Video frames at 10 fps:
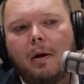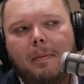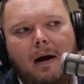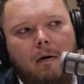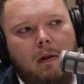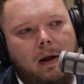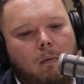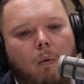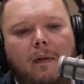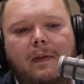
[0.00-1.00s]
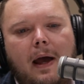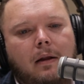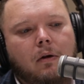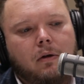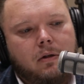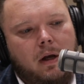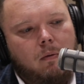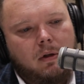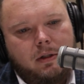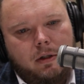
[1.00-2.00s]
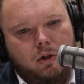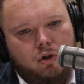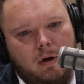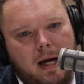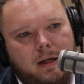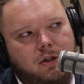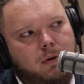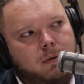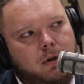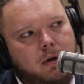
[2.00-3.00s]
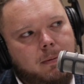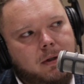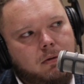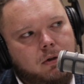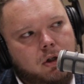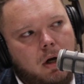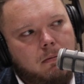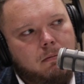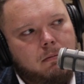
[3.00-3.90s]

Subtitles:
about like what that looks like. What's the strategy when you come into a shop?